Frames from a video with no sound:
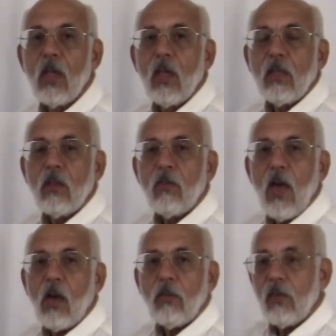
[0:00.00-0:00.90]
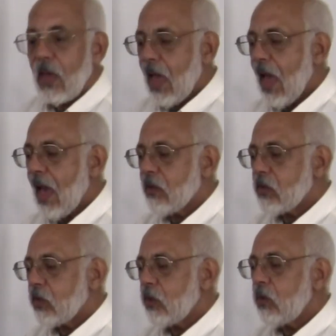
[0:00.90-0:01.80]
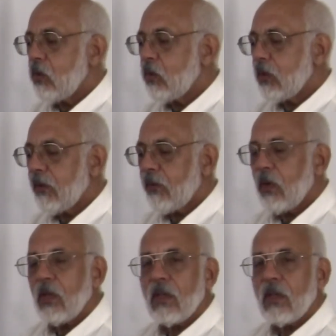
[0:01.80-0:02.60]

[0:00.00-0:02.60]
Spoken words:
This valve has two different